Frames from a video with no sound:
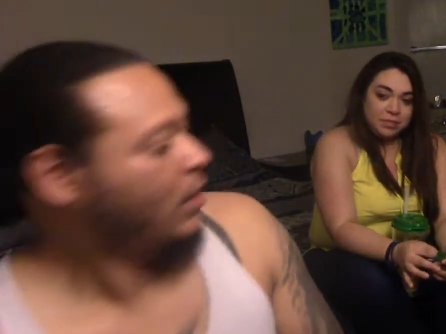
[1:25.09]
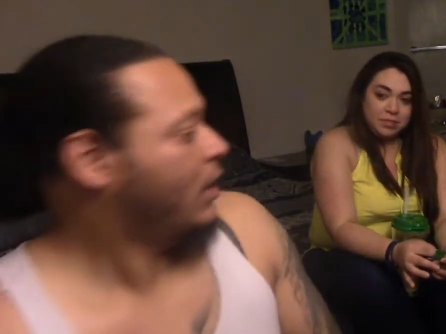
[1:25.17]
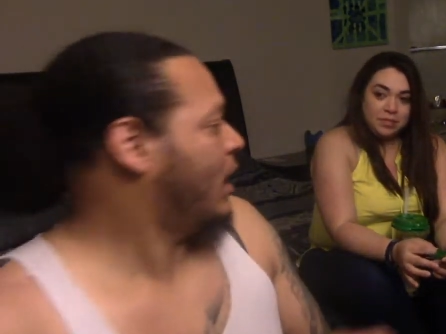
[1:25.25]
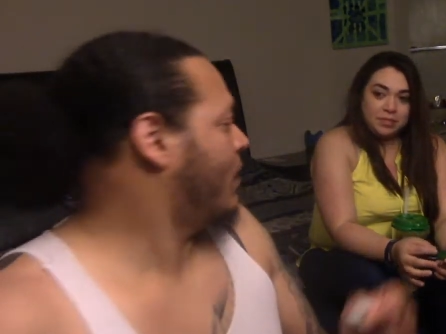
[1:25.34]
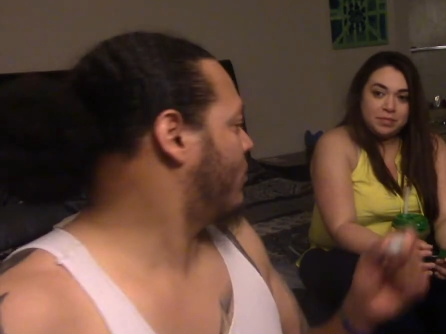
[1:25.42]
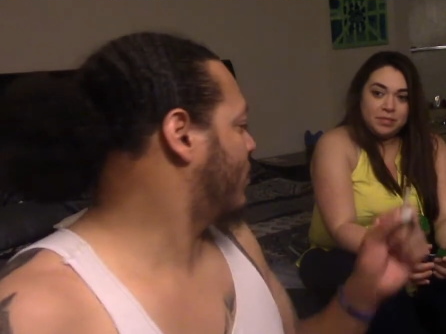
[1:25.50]

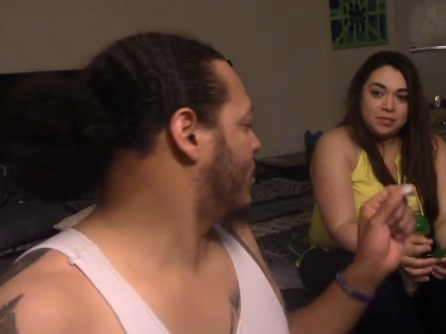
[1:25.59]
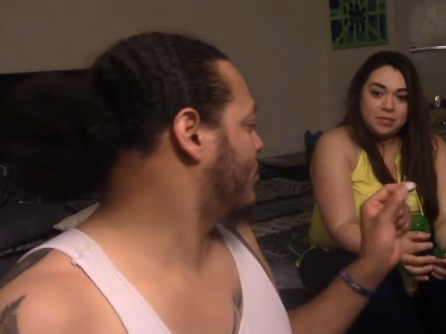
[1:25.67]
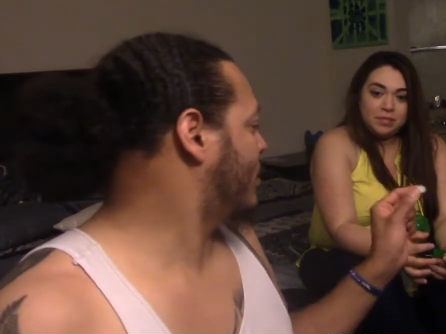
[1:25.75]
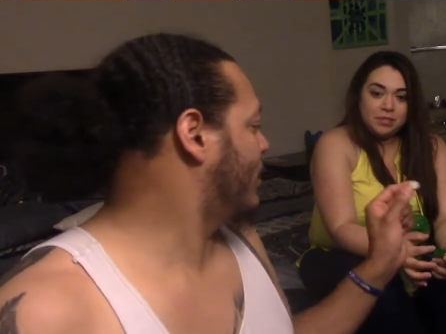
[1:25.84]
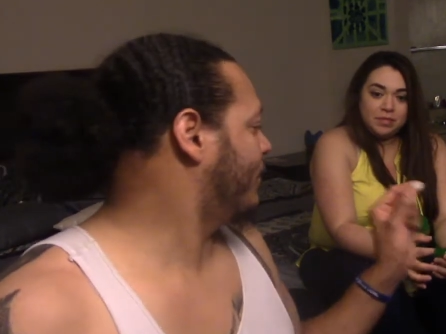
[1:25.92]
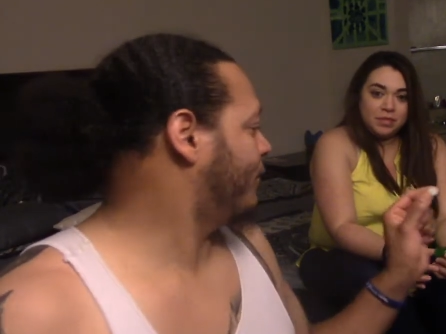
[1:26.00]
Speaker 1: and we're gonna see
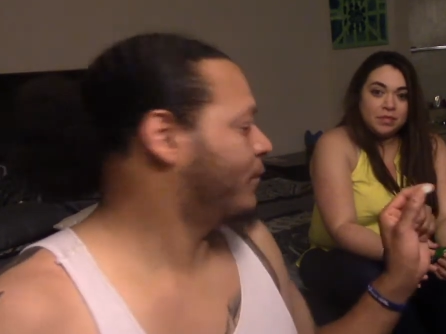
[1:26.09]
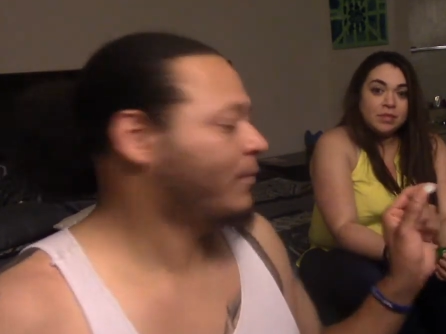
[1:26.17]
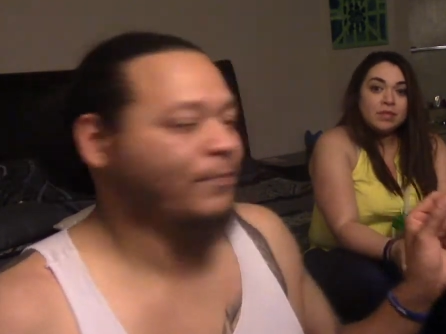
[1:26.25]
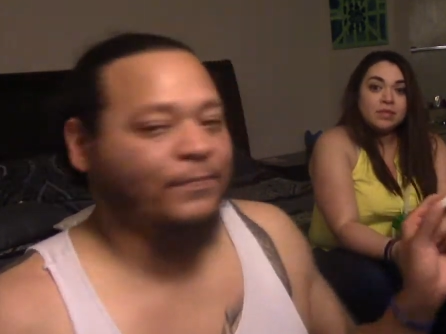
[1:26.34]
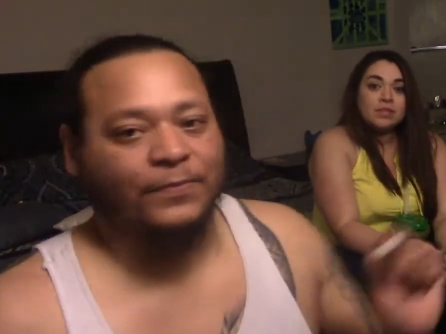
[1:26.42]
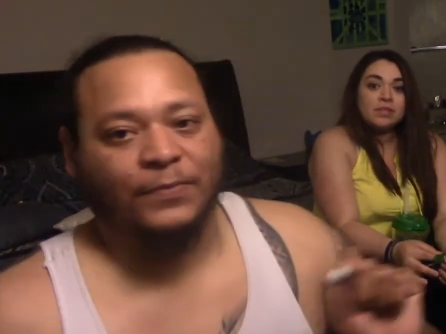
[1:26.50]
if
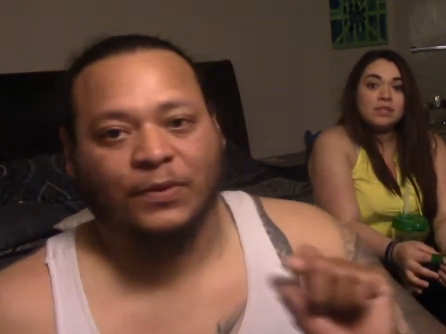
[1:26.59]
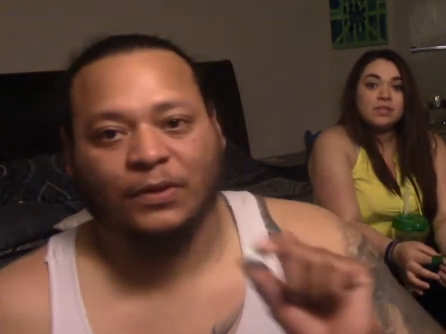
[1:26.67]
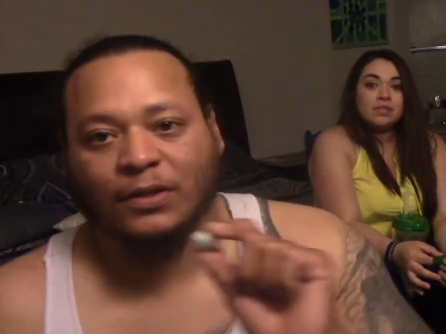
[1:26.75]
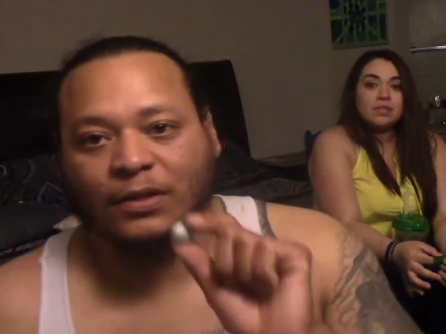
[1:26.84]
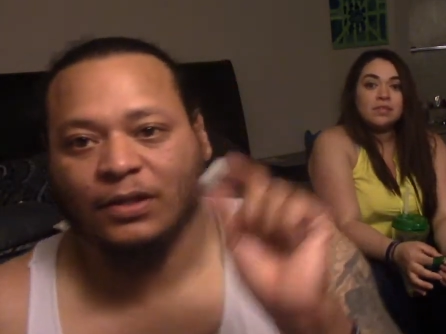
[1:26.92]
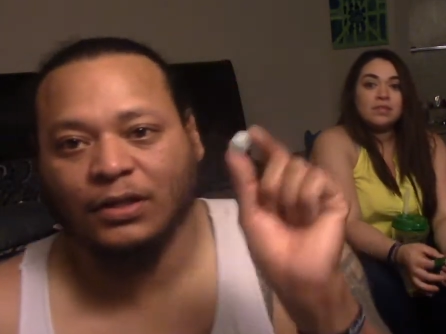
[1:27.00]

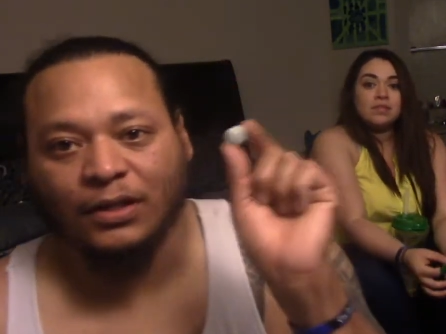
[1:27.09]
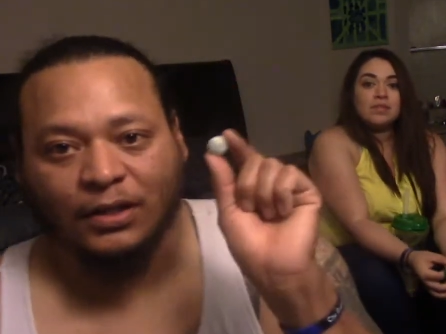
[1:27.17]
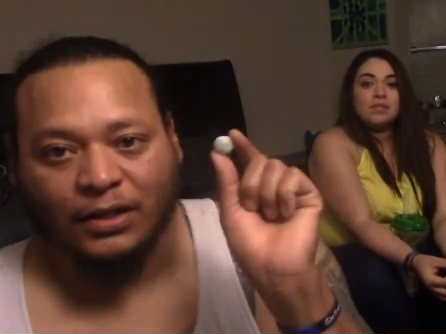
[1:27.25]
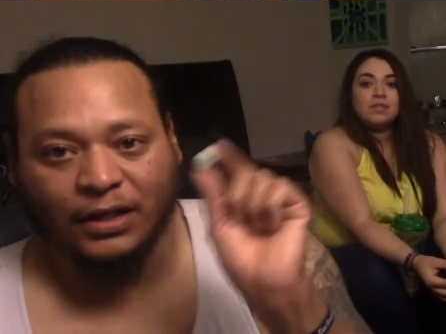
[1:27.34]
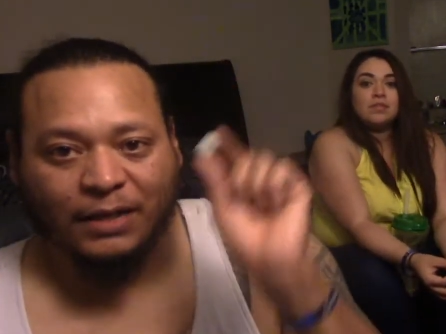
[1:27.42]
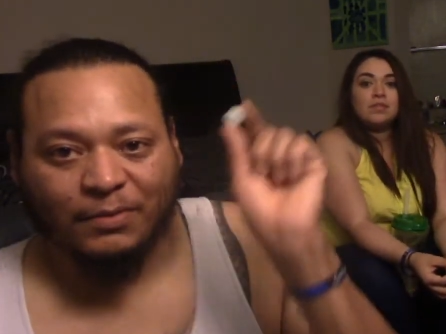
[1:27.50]

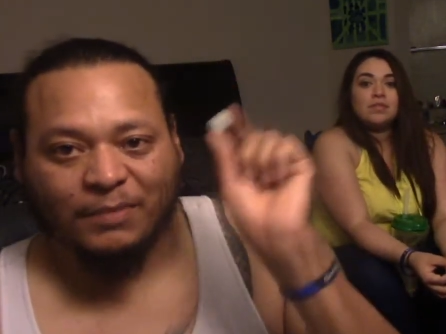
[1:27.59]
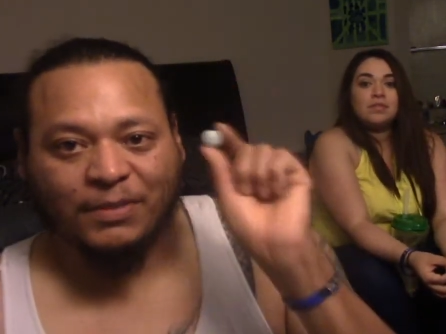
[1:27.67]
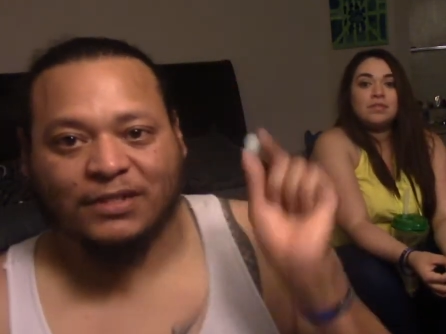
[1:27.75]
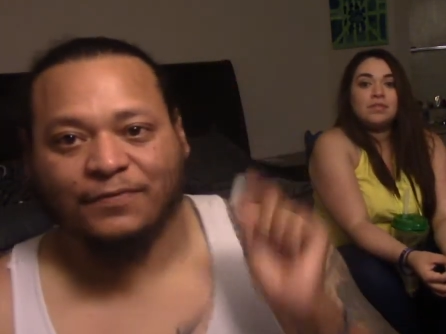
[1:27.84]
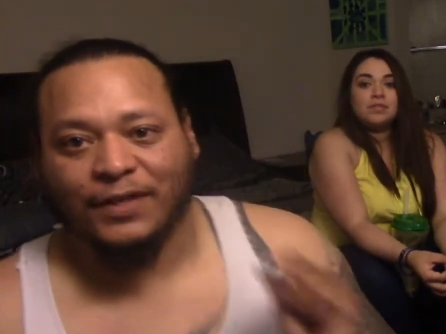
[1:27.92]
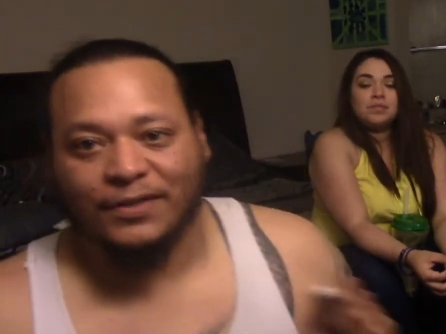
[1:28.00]
anybody makes a
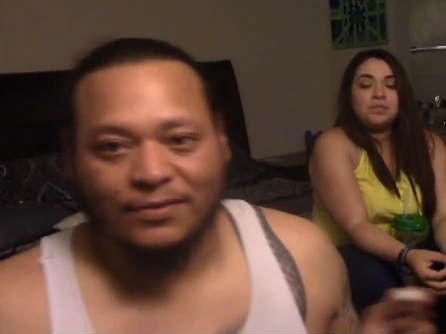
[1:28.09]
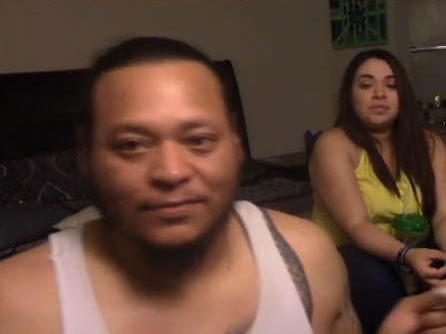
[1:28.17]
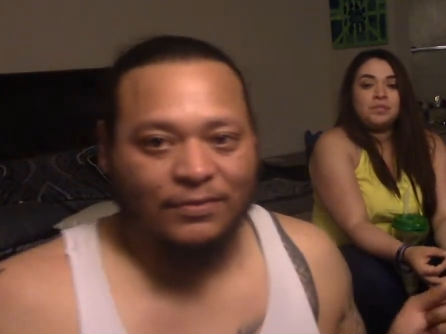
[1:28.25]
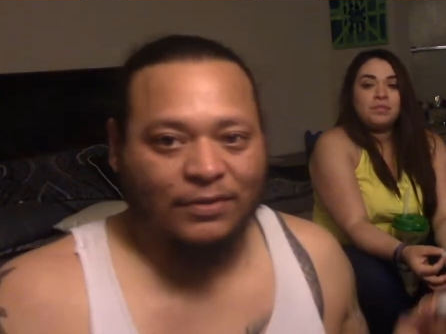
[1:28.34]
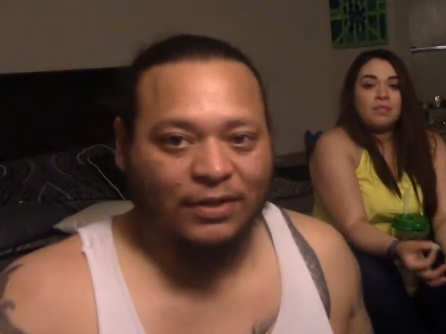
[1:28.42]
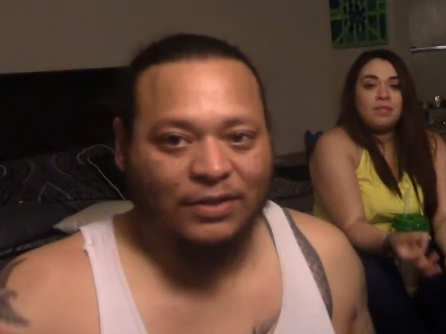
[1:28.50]
face
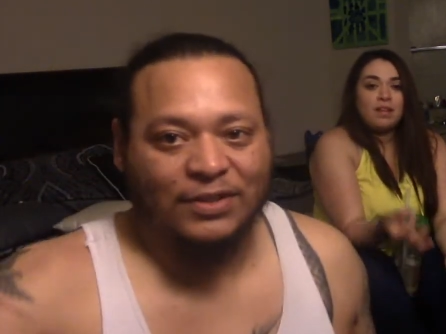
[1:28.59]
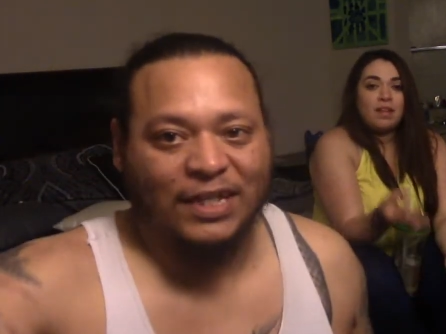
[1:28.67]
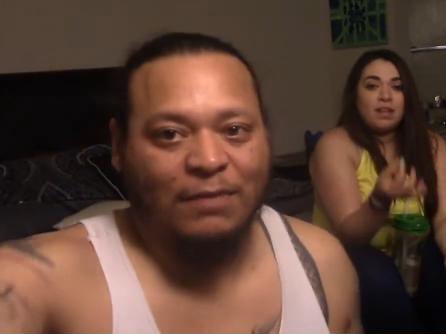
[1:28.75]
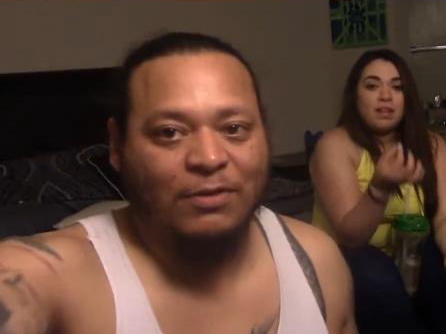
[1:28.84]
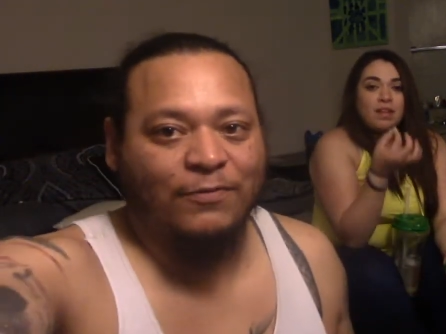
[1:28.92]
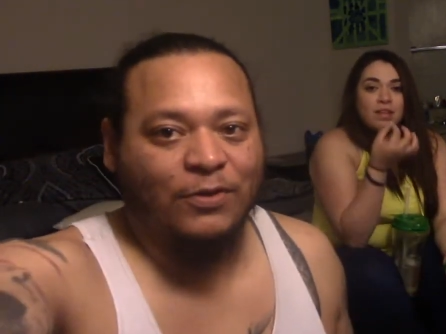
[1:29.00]
because the
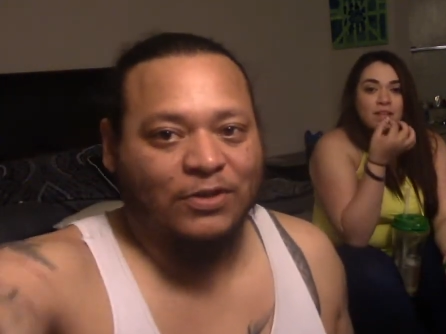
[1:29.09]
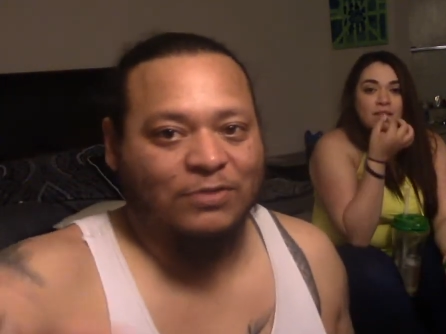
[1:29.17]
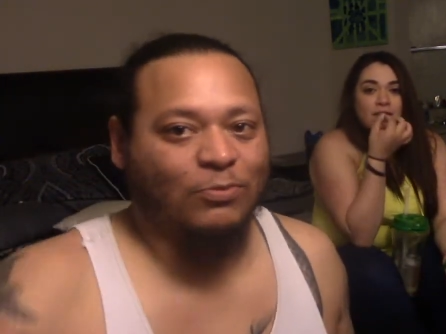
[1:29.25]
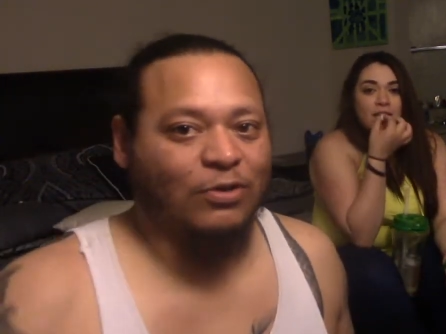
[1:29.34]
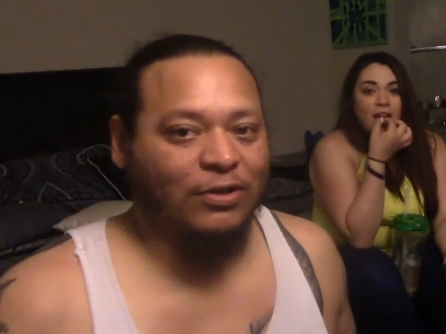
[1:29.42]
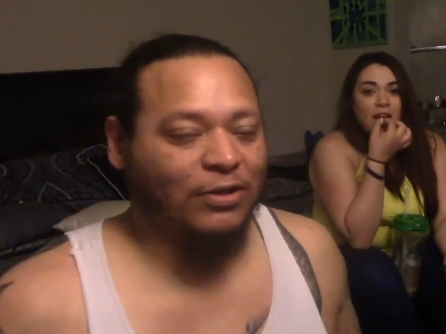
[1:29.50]
camera's focused
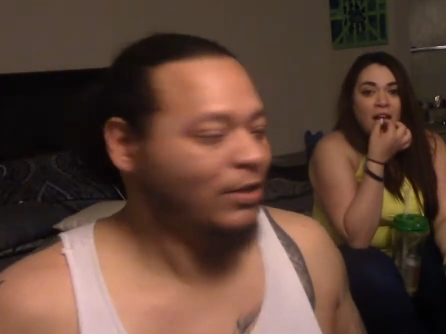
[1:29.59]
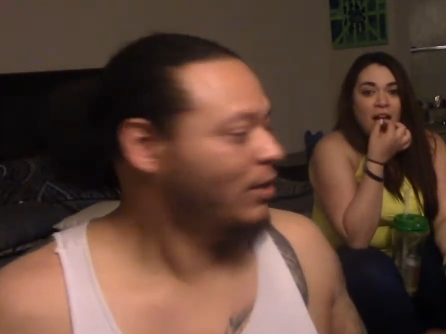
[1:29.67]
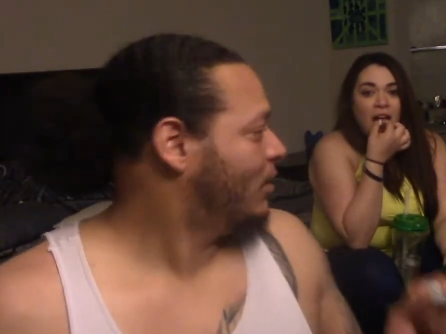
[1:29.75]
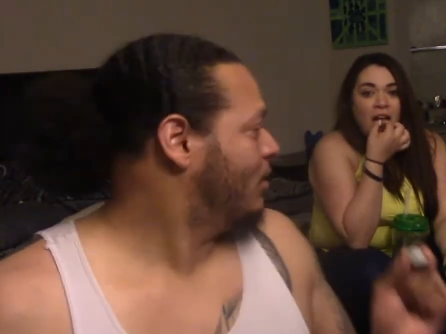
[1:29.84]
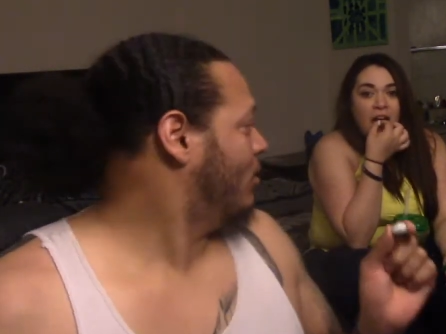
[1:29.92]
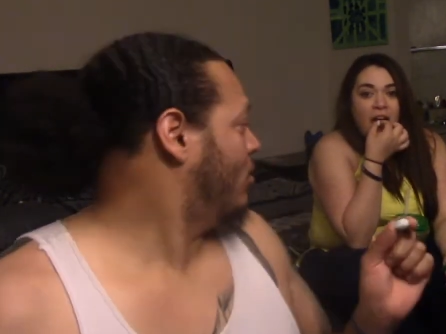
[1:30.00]
more on her.
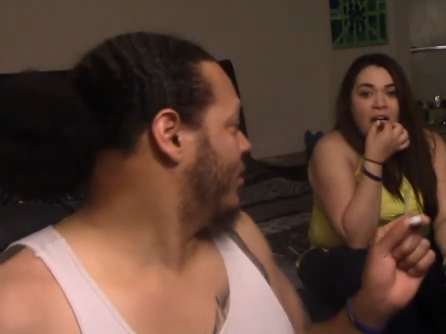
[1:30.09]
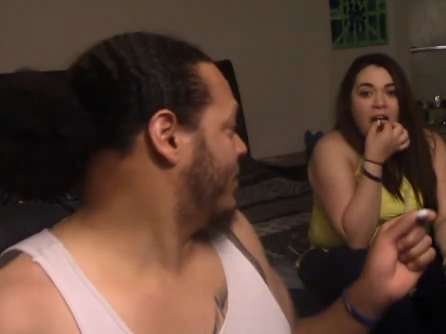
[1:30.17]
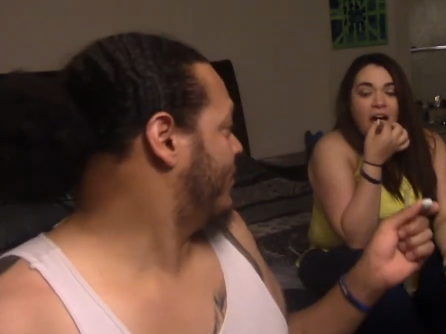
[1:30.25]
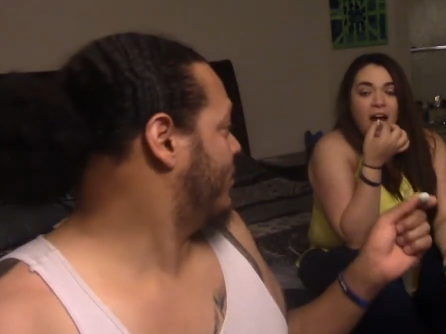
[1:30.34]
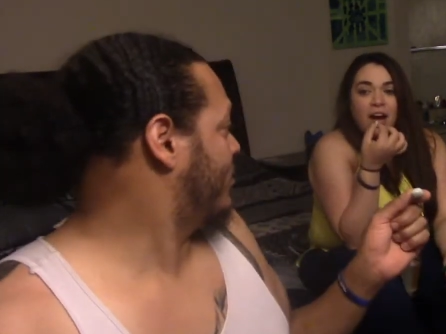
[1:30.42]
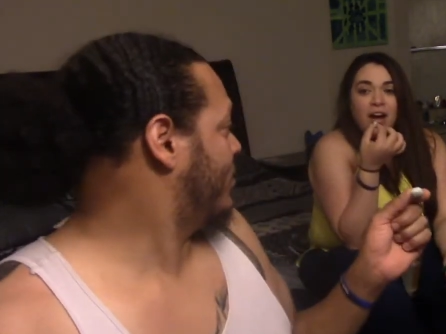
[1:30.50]
Oh, you gonna put yours